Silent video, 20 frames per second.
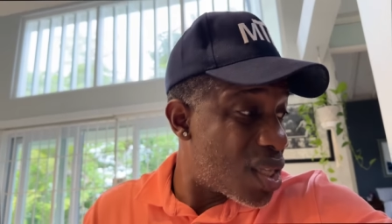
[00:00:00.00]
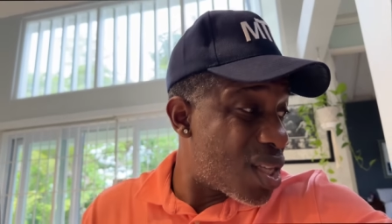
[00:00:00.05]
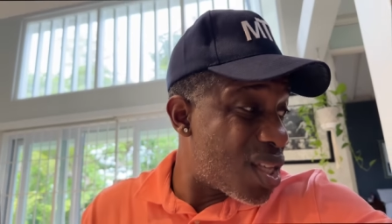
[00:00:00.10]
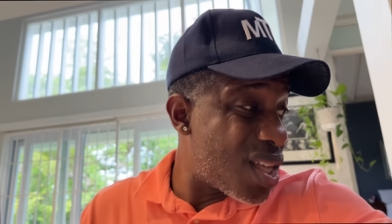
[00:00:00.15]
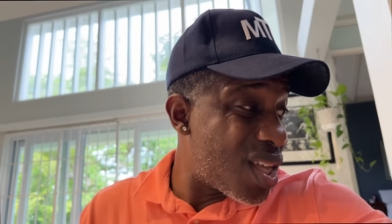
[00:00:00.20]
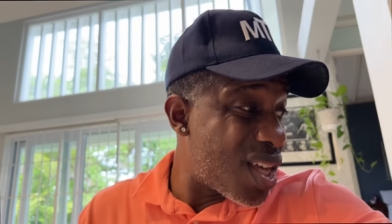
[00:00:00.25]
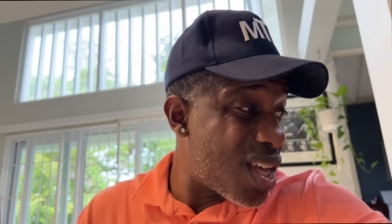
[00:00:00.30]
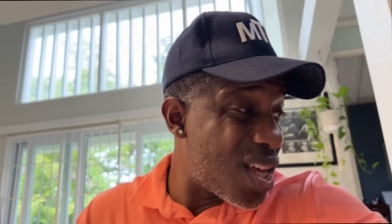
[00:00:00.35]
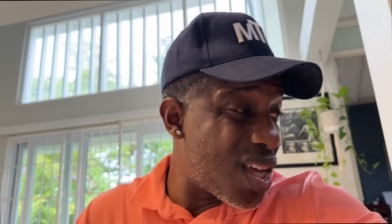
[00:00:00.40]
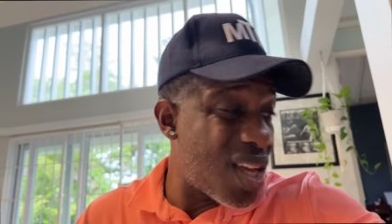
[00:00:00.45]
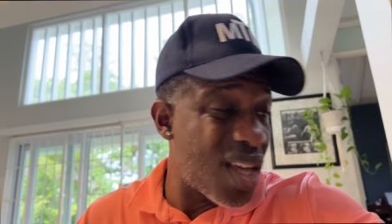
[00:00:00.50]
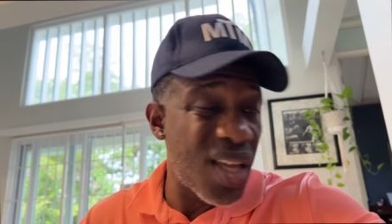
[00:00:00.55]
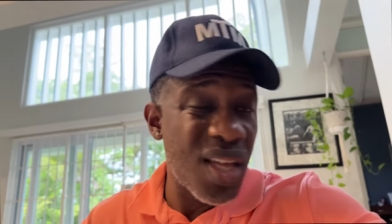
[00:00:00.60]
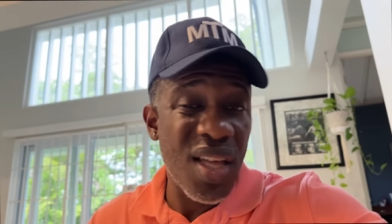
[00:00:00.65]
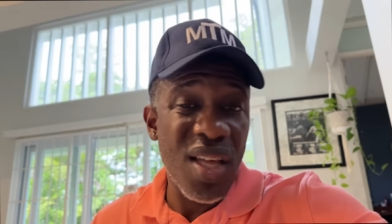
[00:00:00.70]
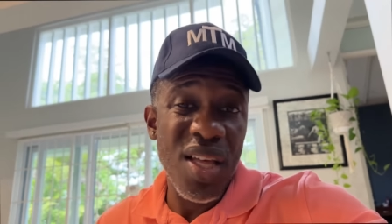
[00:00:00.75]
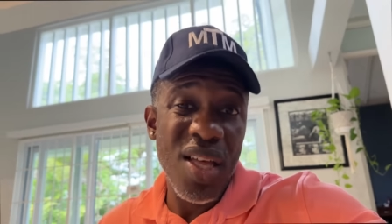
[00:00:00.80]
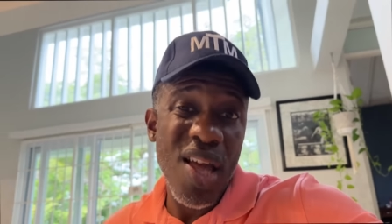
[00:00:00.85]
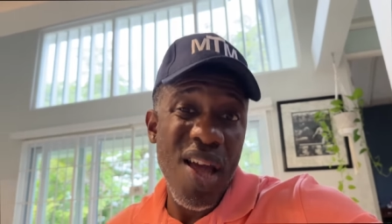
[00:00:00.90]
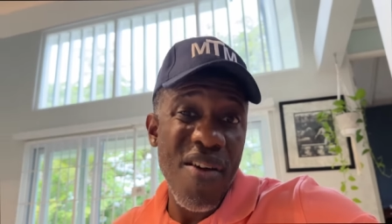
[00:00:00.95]
You remember yeah. last year
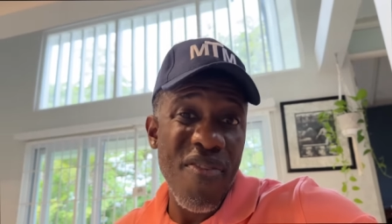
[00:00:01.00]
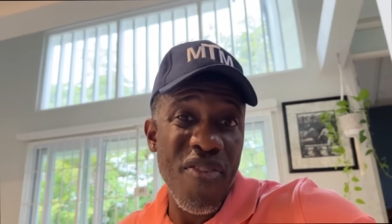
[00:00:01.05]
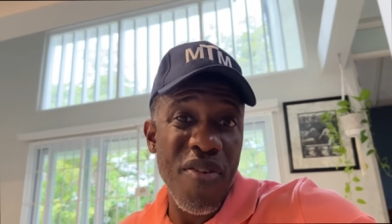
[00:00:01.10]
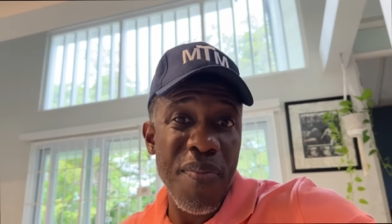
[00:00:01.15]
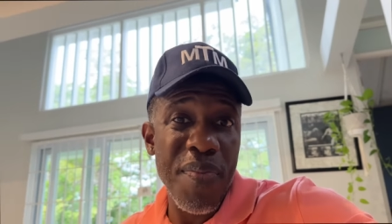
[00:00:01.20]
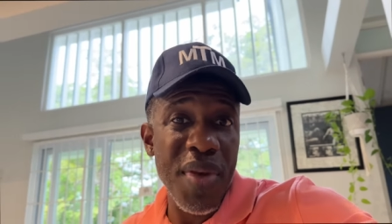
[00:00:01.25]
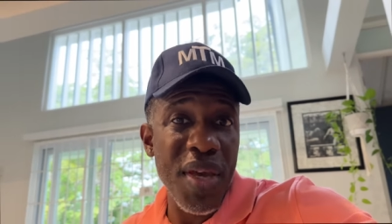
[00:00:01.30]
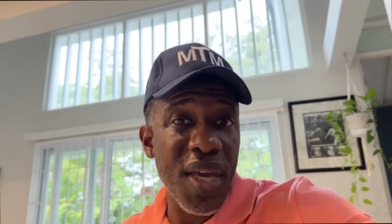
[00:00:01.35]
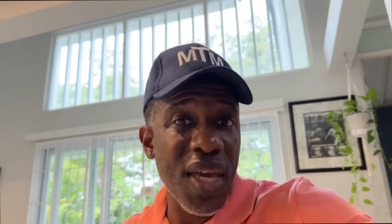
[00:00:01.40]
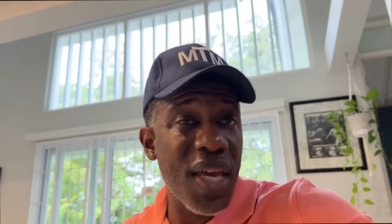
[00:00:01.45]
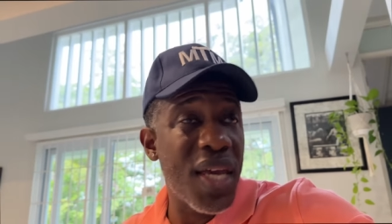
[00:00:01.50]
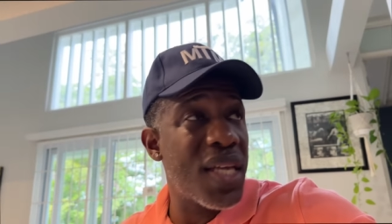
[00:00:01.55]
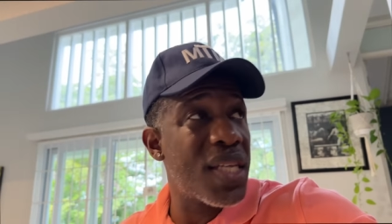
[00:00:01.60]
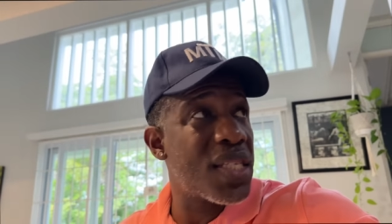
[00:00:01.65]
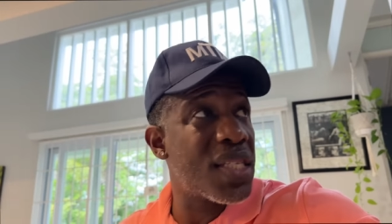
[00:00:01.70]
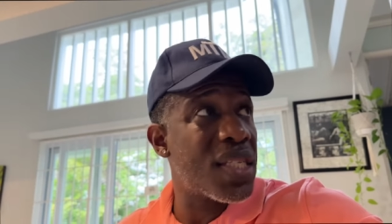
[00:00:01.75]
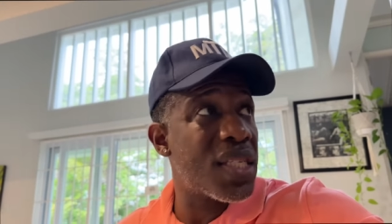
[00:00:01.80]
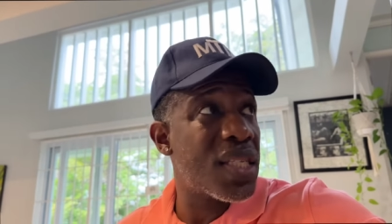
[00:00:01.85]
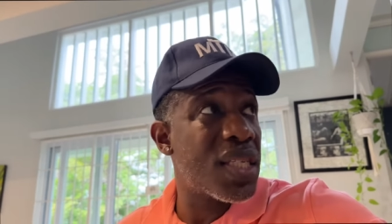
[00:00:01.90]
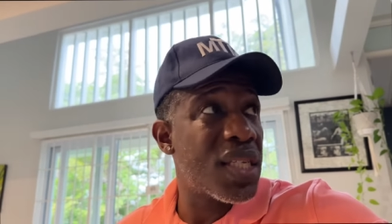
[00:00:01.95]
we had our After
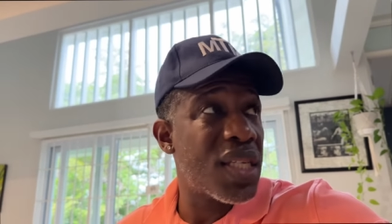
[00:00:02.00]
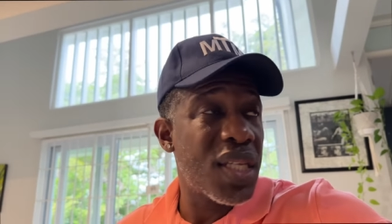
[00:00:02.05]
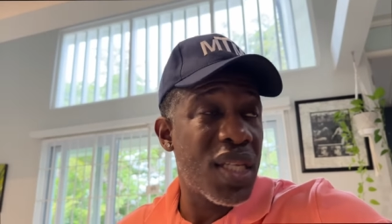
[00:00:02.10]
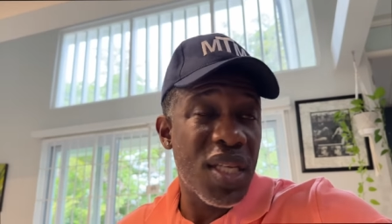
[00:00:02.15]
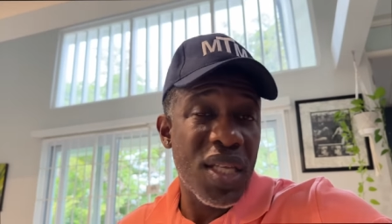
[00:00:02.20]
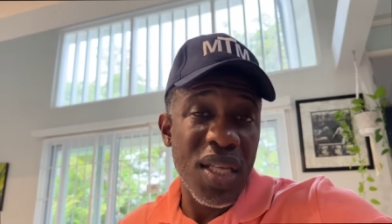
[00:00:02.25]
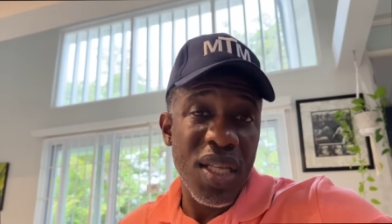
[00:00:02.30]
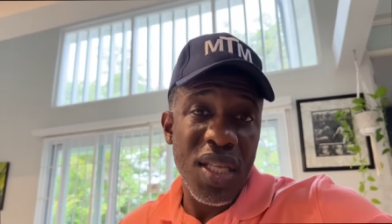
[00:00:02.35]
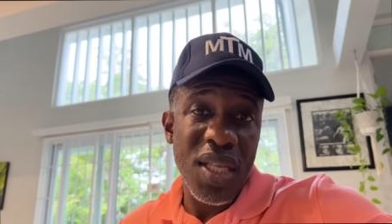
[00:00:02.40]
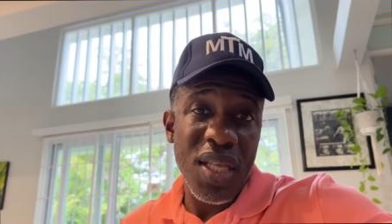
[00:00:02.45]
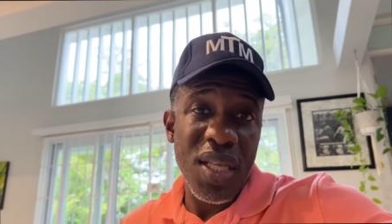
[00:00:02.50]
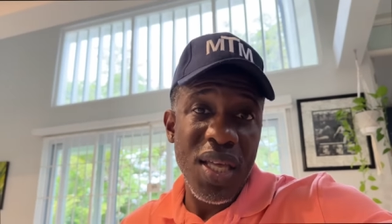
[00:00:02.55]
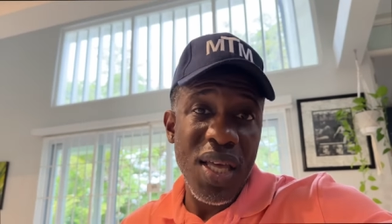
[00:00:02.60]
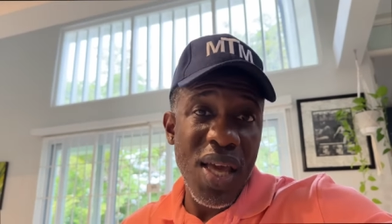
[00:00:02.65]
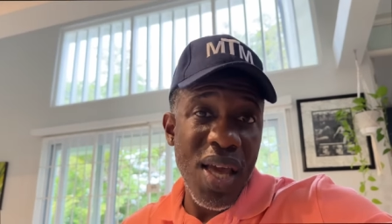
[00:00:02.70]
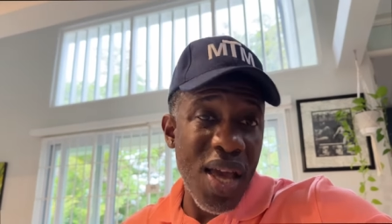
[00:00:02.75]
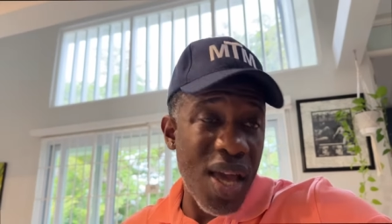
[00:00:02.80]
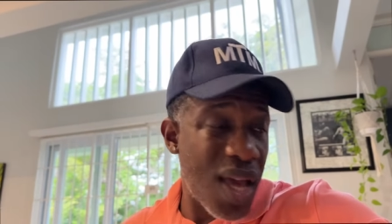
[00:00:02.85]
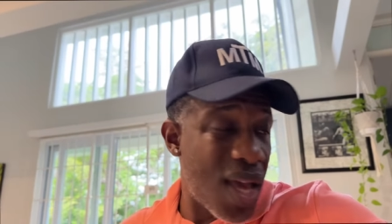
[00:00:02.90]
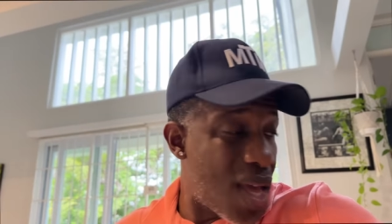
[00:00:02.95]
Mickey's.
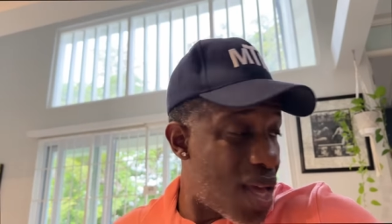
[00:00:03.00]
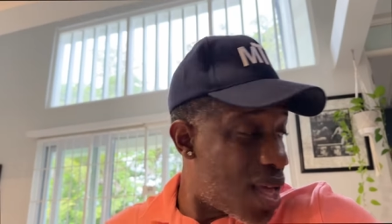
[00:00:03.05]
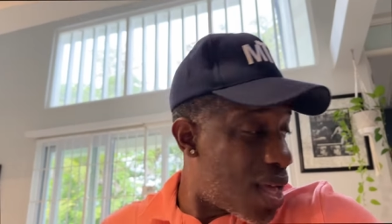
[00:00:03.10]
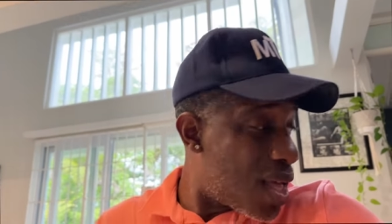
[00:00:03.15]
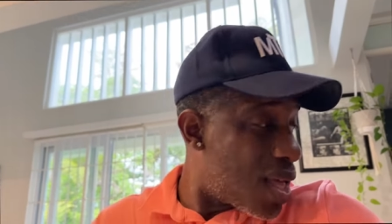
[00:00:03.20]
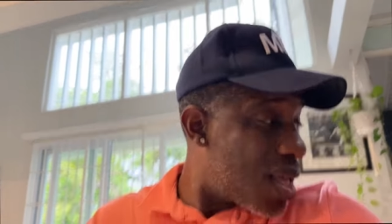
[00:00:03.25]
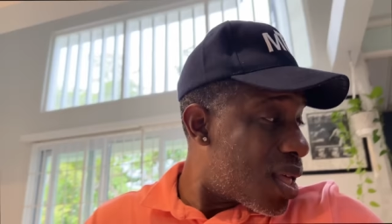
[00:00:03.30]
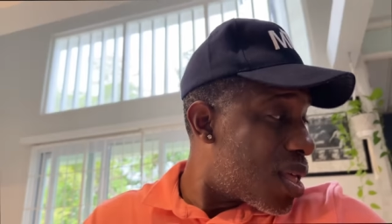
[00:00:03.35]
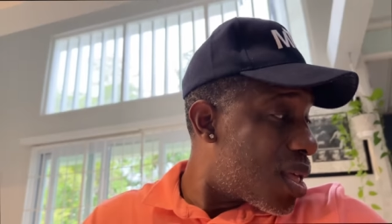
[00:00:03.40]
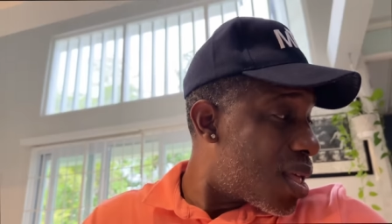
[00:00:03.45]
Yeah. So